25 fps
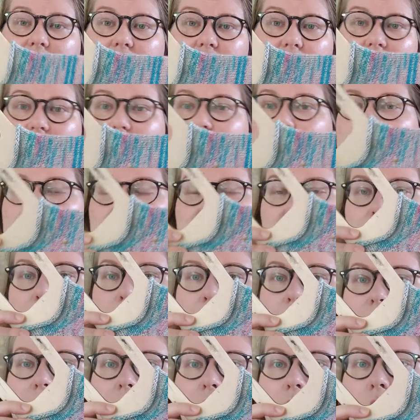just
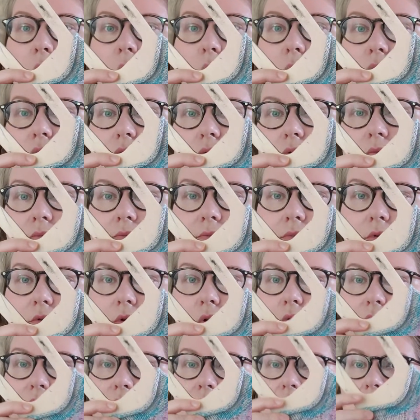some old
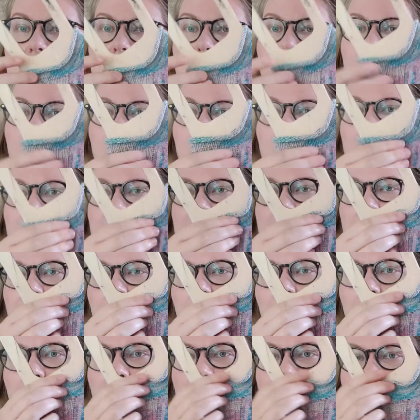Rose City rollers, so
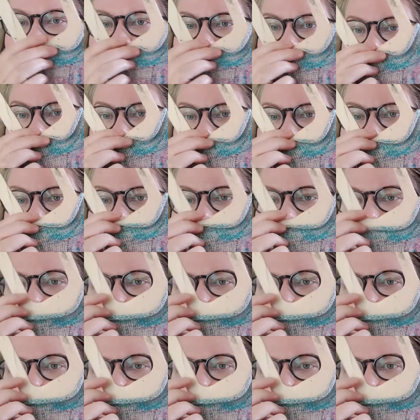I can show you